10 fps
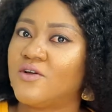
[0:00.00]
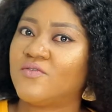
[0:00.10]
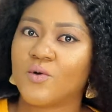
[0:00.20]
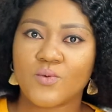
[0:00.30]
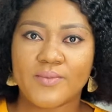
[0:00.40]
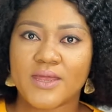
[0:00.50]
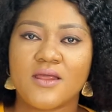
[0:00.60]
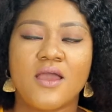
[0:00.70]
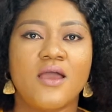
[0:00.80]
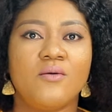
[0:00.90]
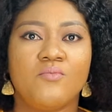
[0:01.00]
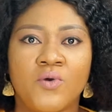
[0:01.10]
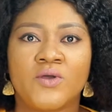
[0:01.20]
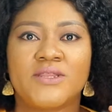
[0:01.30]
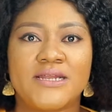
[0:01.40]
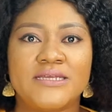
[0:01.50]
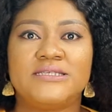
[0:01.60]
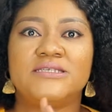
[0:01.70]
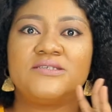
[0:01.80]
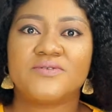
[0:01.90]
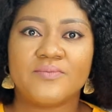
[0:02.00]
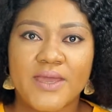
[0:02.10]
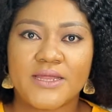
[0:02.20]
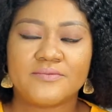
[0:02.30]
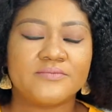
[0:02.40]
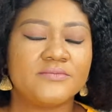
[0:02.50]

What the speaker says: for women more than it is for men,